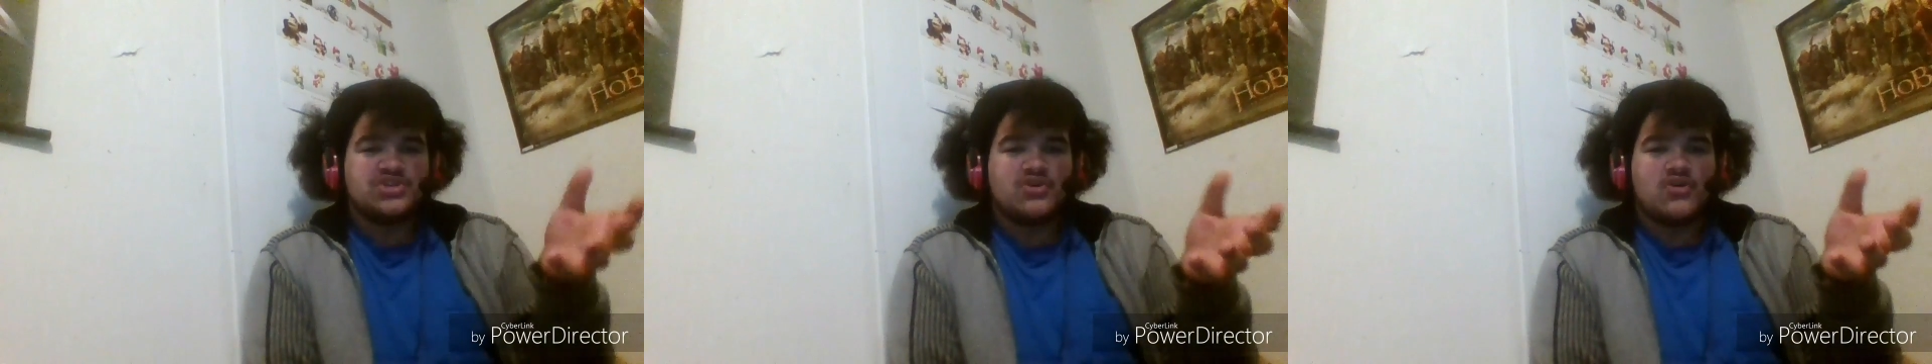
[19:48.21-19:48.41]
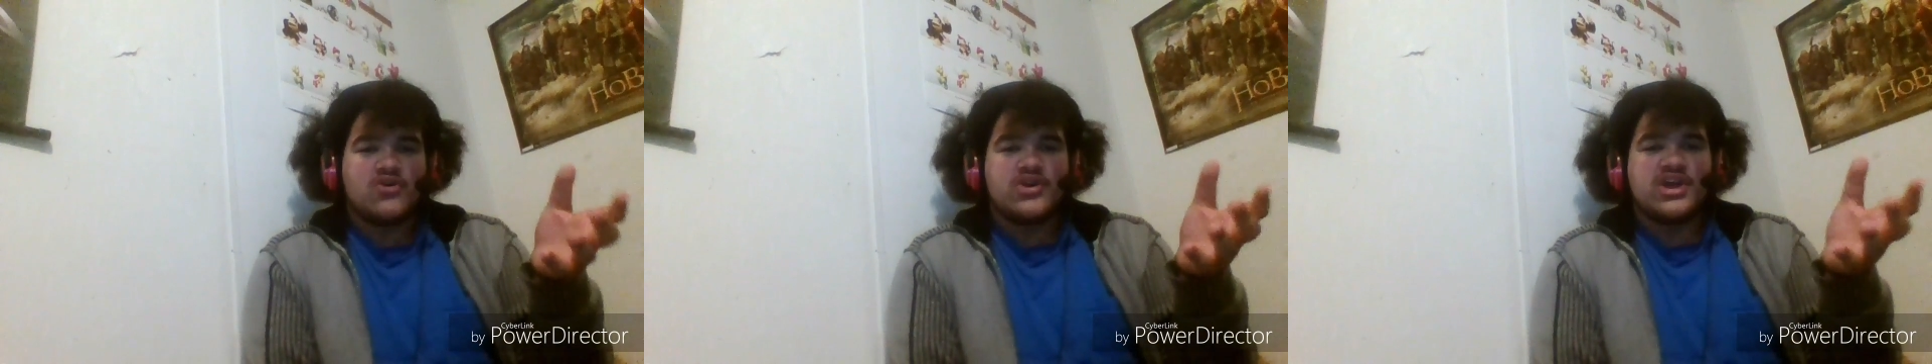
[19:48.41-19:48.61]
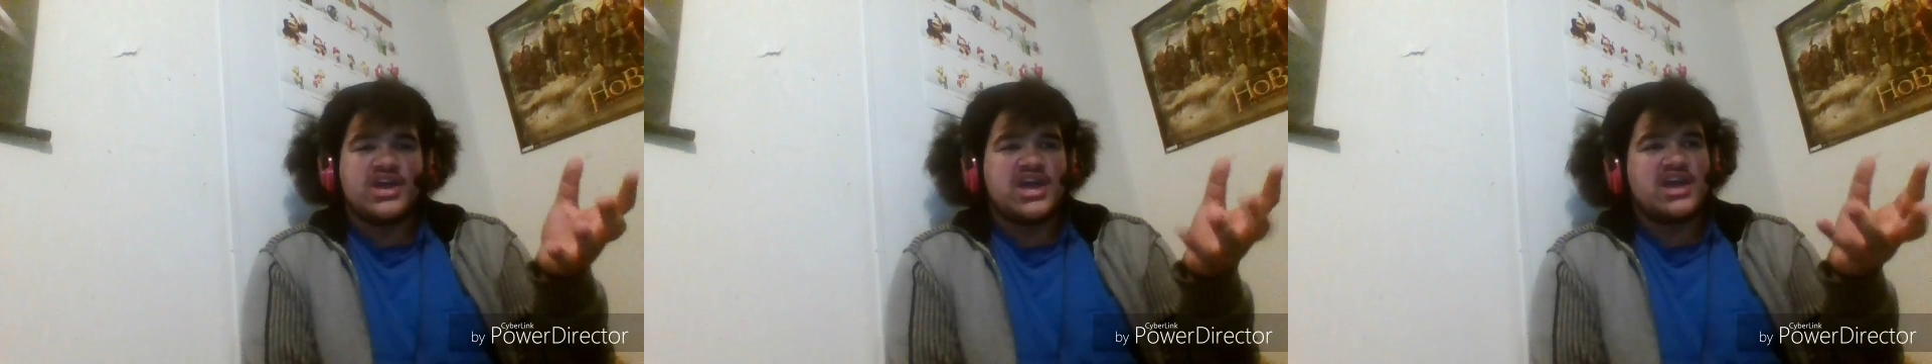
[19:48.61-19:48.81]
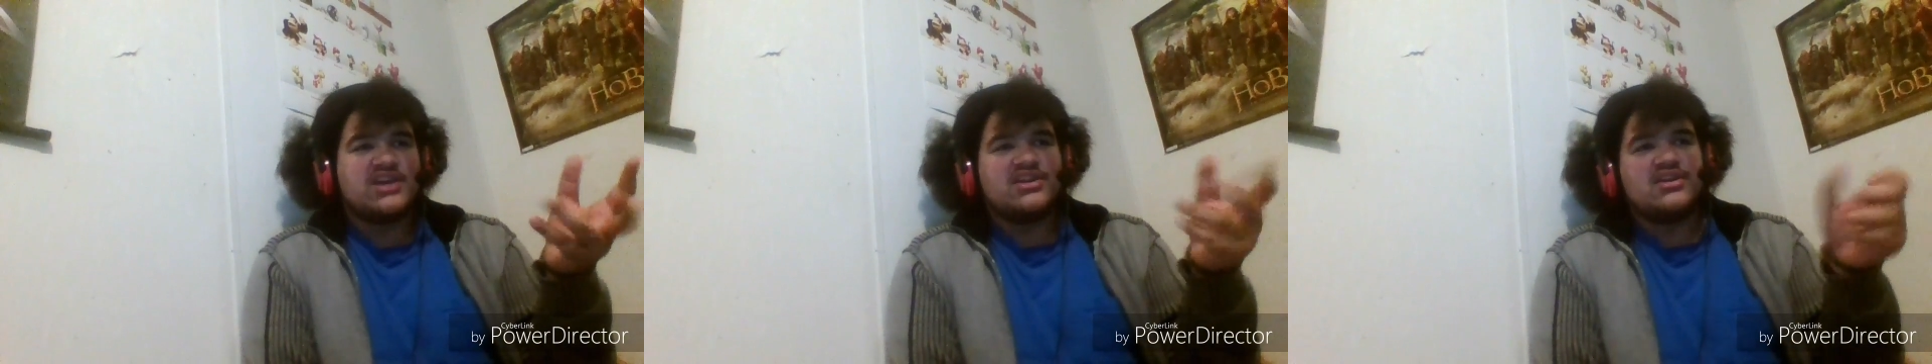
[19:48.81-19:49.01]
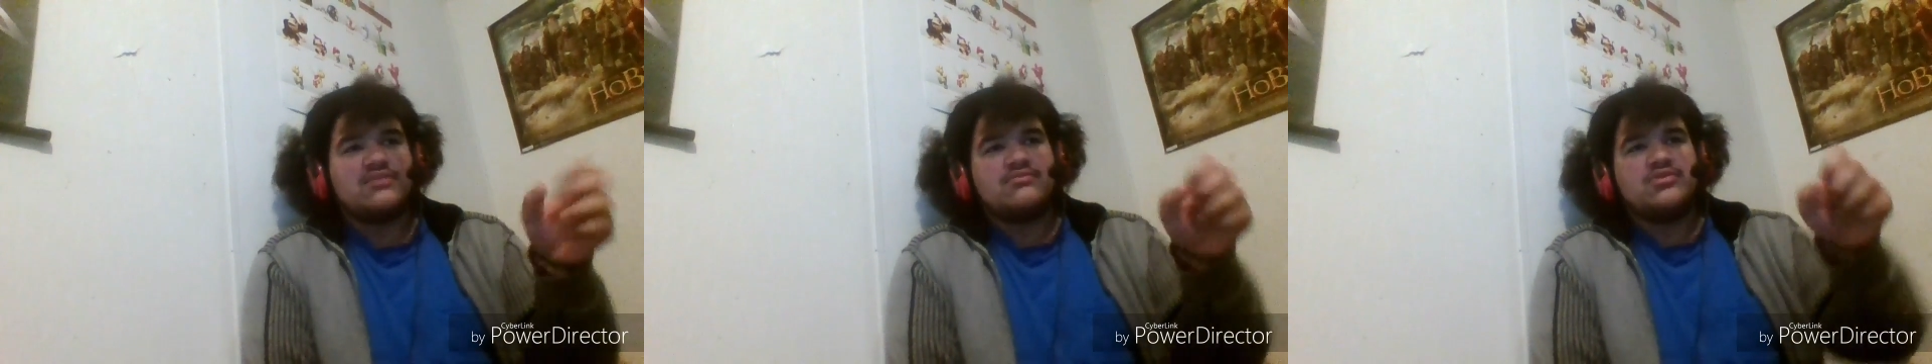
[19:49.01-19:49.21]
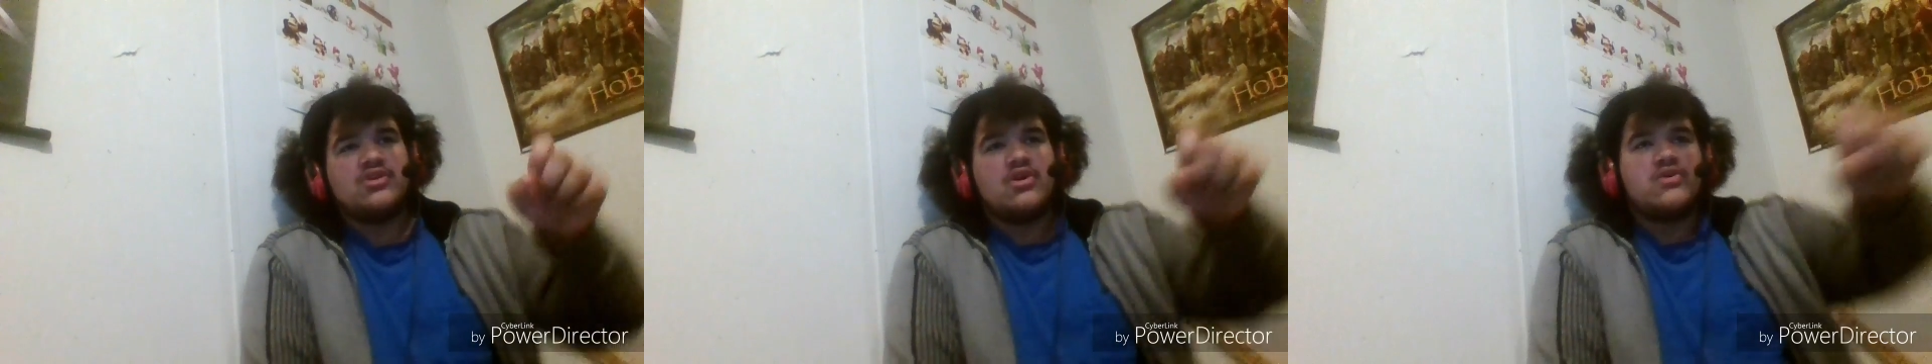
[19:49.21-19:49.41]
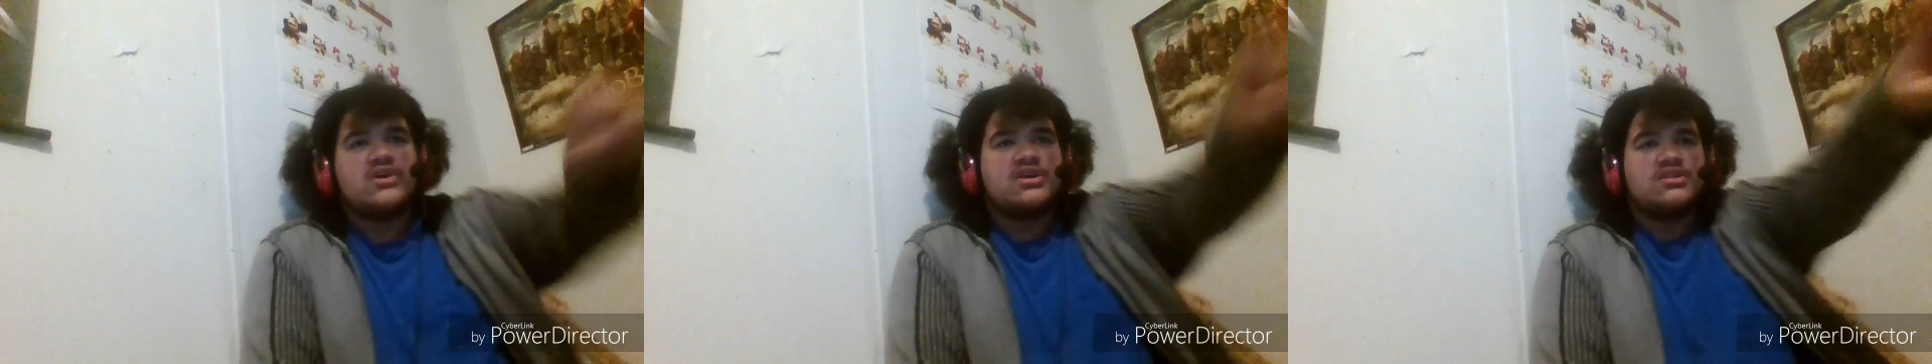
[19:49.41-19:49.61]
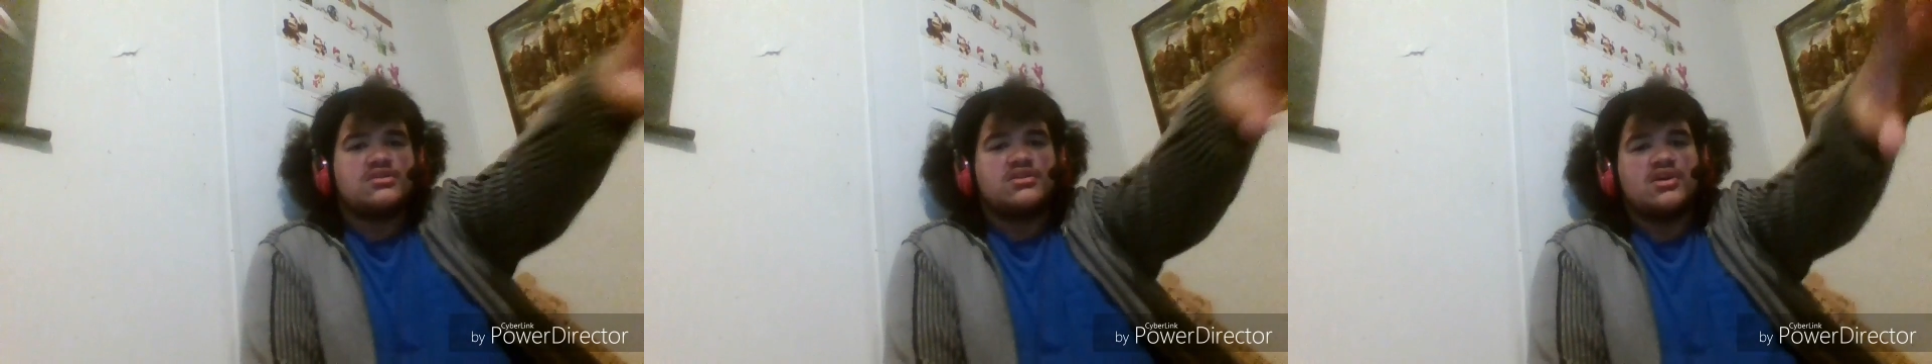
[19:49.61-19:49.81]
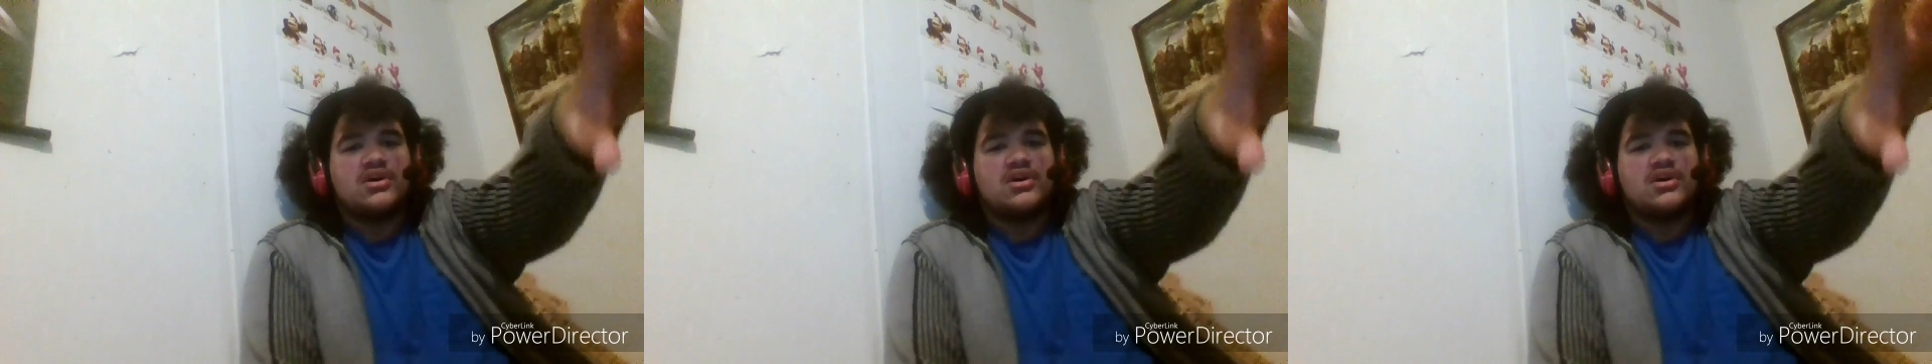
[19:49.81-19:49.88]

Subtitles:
and him knowing the